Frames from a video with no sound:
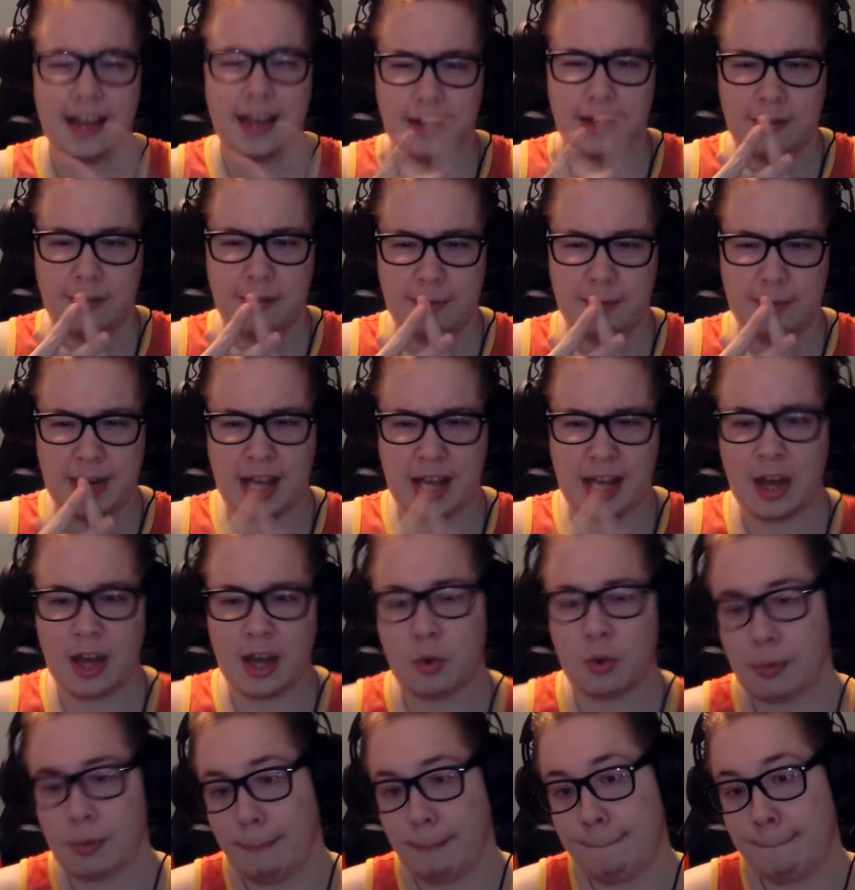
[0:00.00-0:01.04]
Hey everybody, and
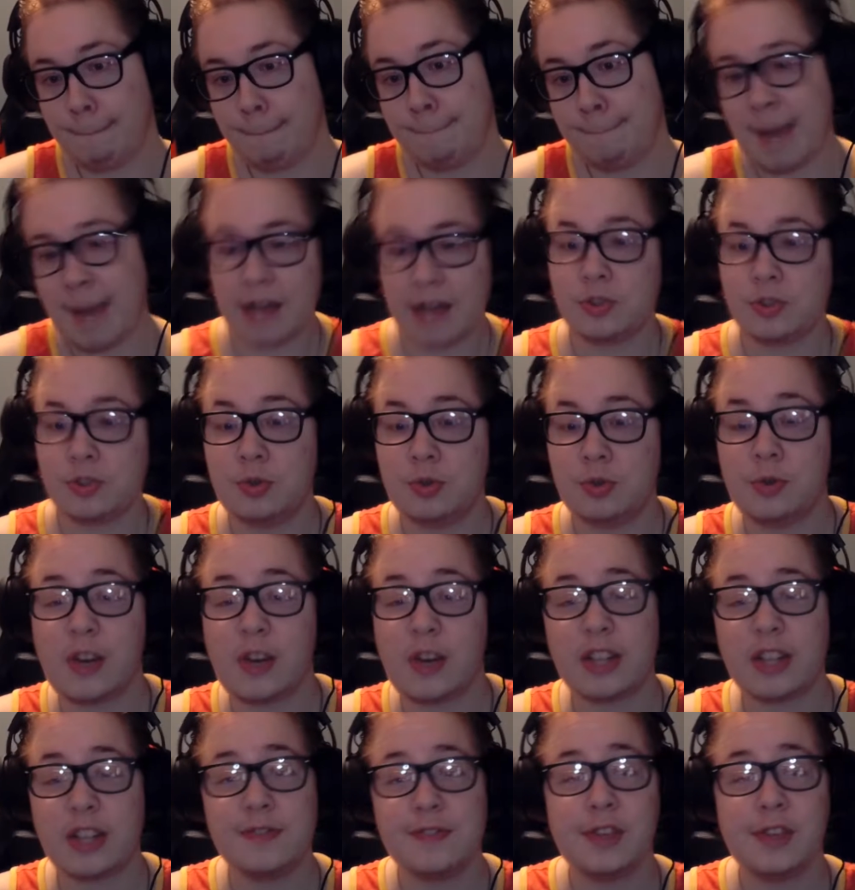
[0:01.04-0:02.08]
welcome back to an
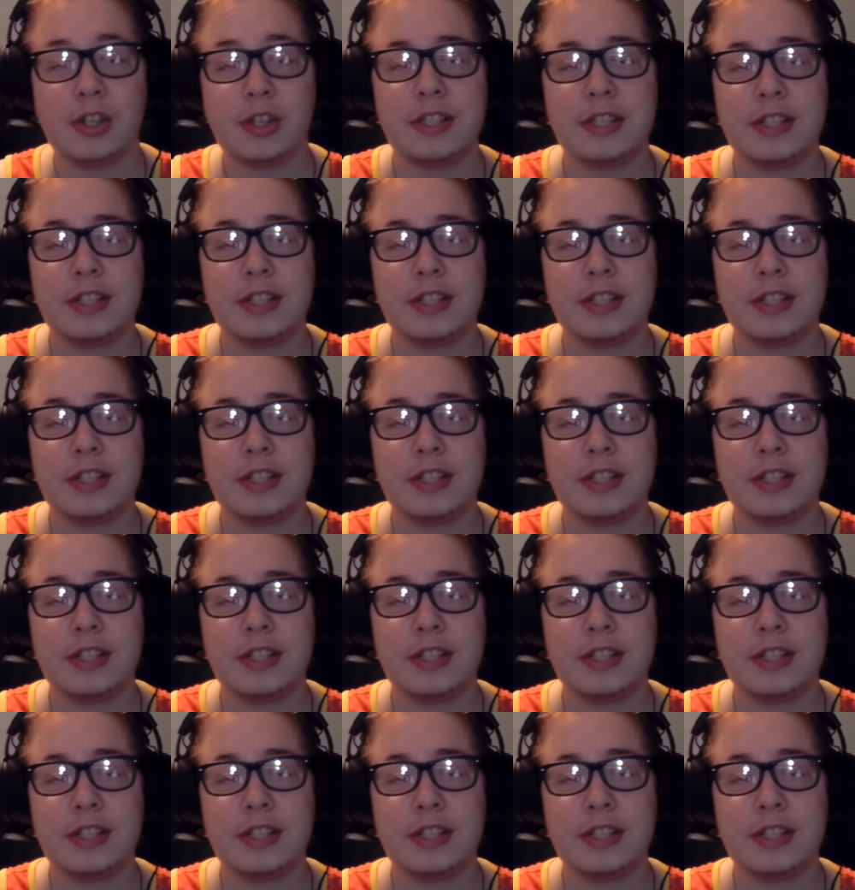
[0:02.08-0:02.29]
reaction video.